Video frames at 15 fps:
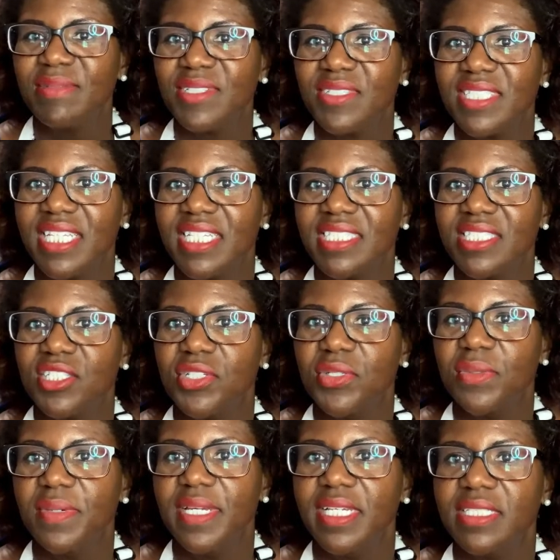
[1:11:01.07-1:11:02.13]
crypto says
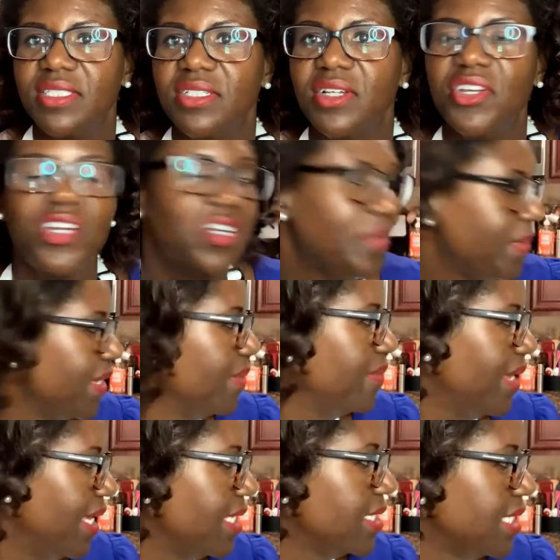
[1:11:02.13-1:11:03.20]
two weeks, you know, you're going to be a
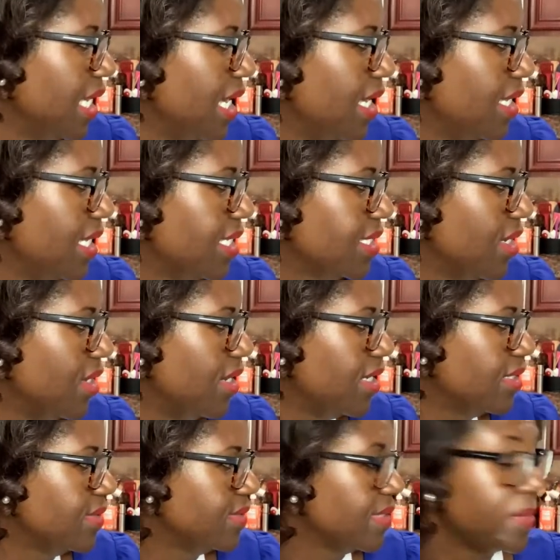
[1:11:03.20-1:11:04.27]
mess. Yeah, it's
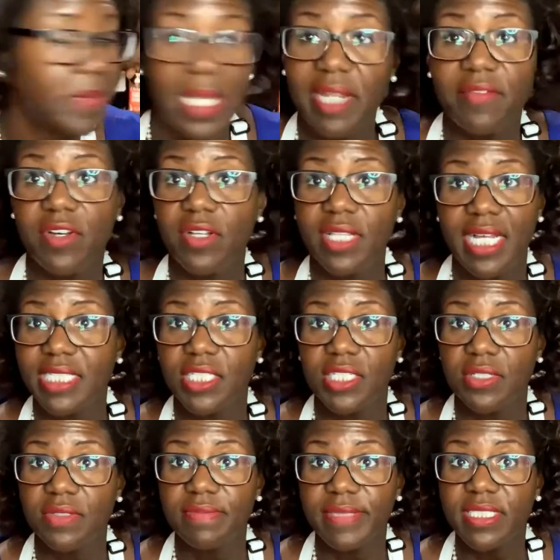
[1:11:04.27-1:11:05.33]
hard. I'm not even going to lie
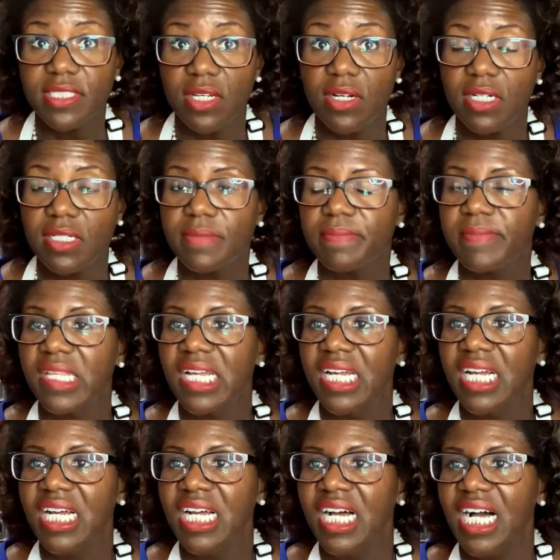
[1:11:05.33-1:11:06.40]
to you. It's hard.
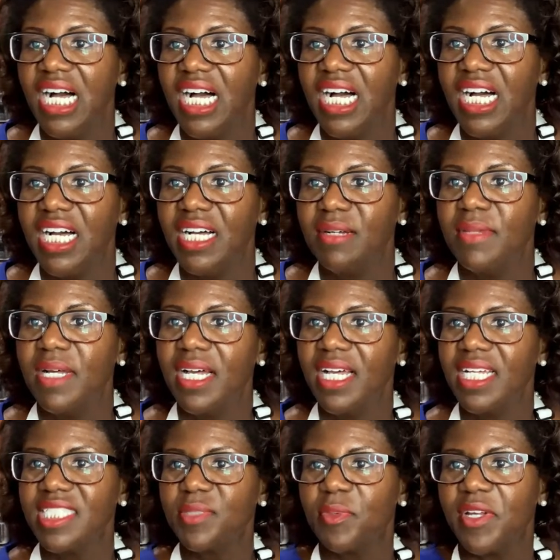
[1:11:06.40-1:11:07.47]
Um,
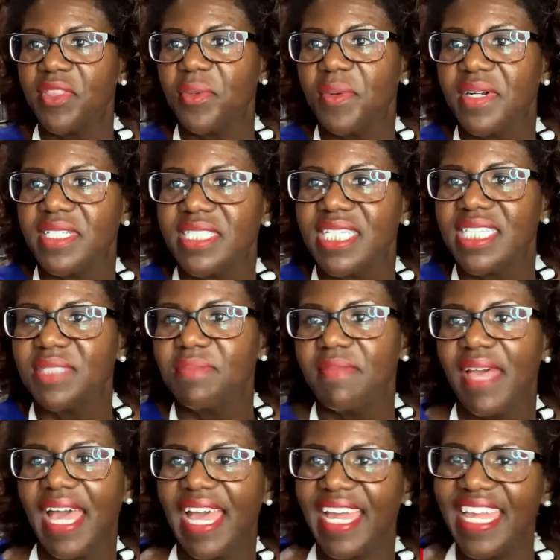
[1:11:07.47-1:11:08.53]
spread the word says
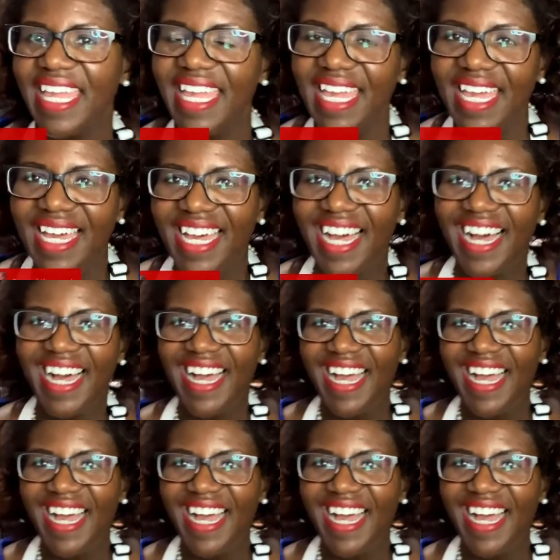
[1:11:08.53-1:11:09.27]
Maggie.